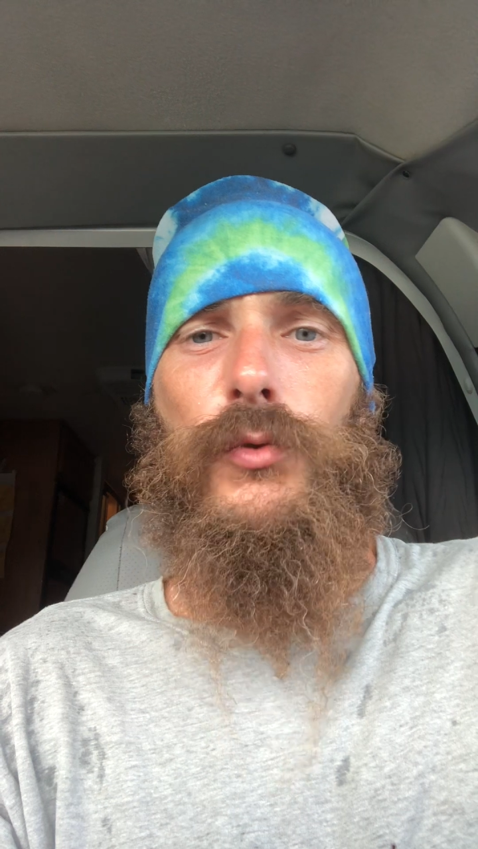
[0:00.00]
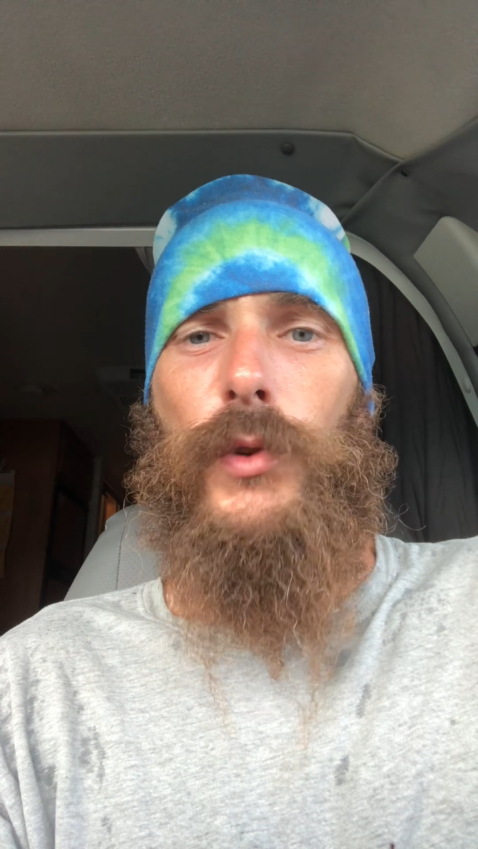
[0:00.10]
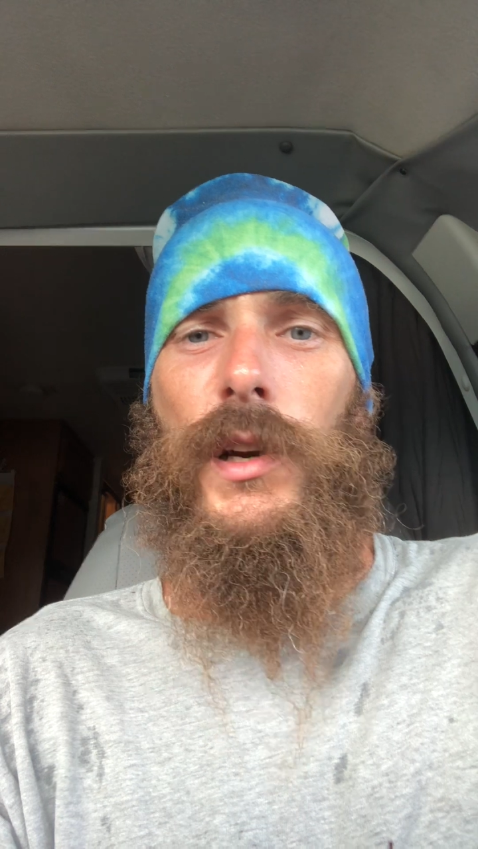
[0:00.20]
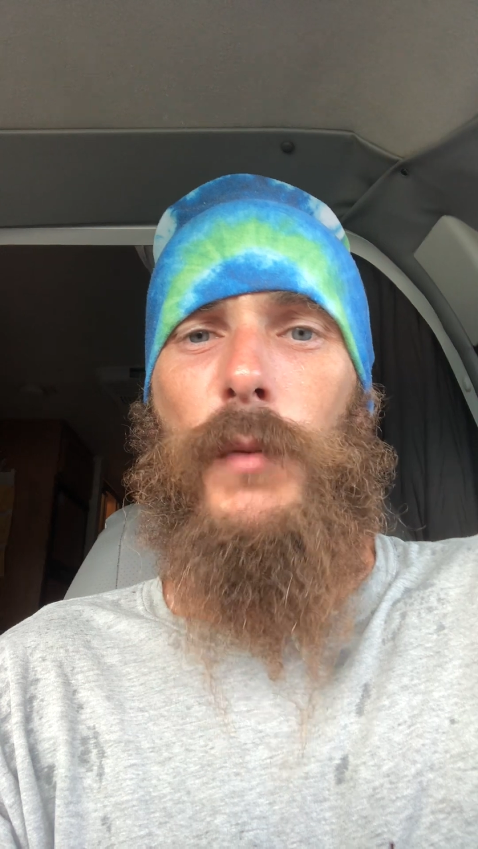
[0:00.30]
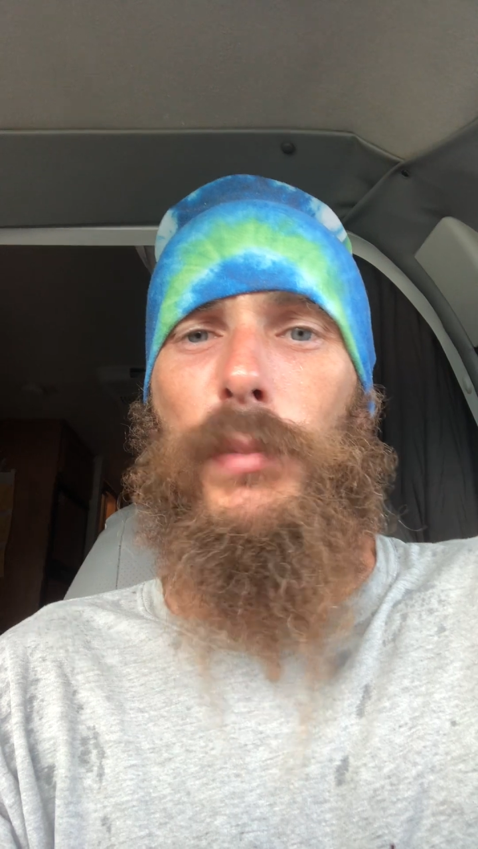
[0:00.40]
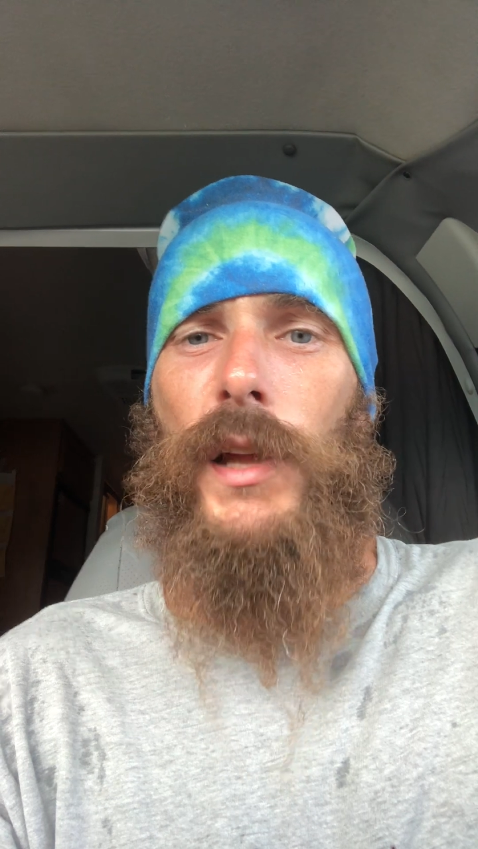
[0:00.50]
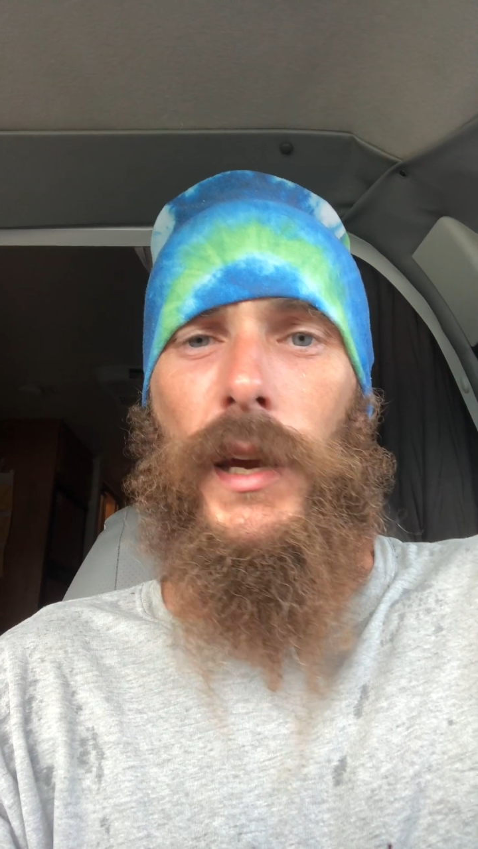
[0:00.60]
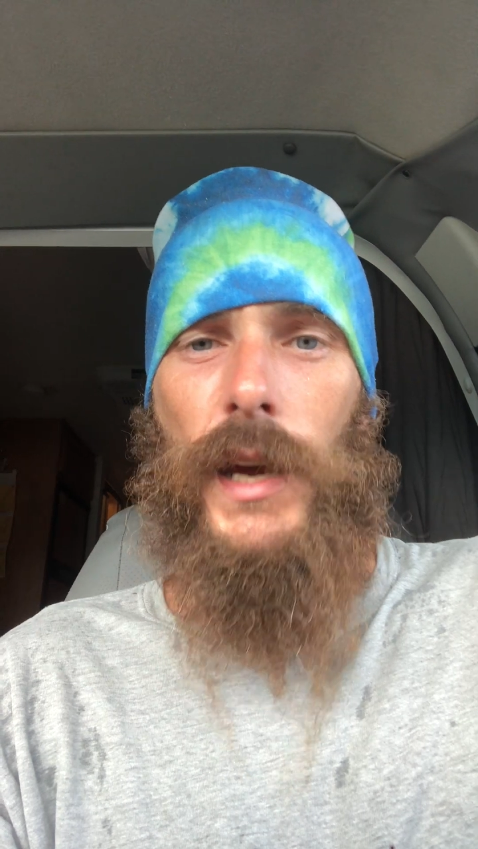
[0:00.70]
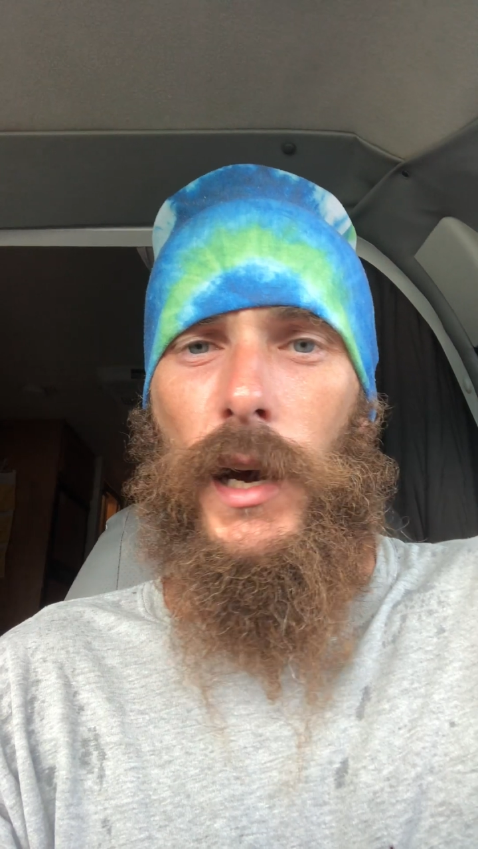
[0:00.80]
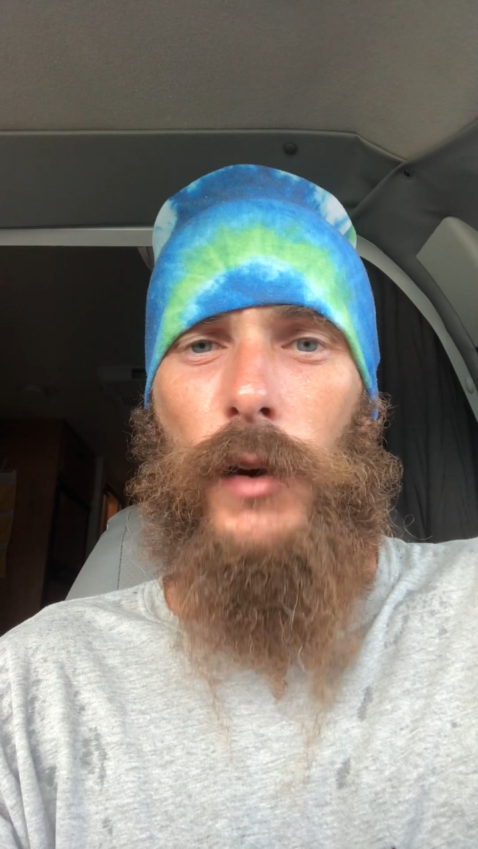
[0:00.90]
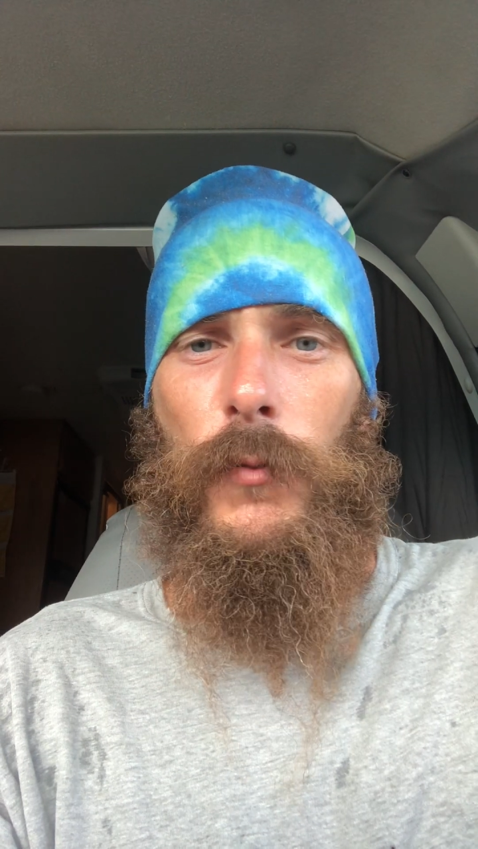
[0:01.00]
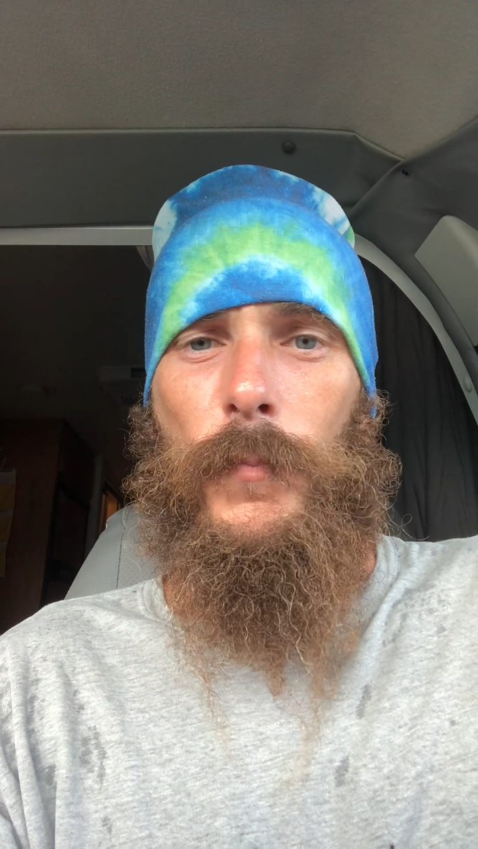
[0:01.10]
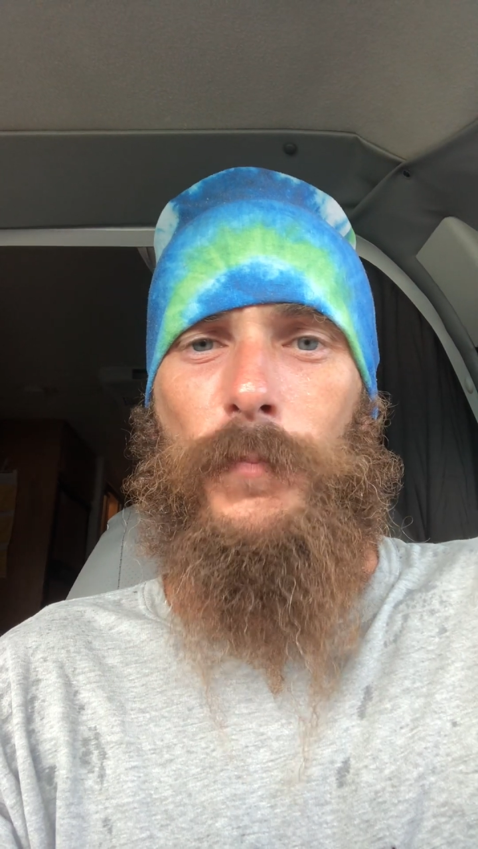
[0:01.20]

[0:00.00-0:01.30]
were going to play out.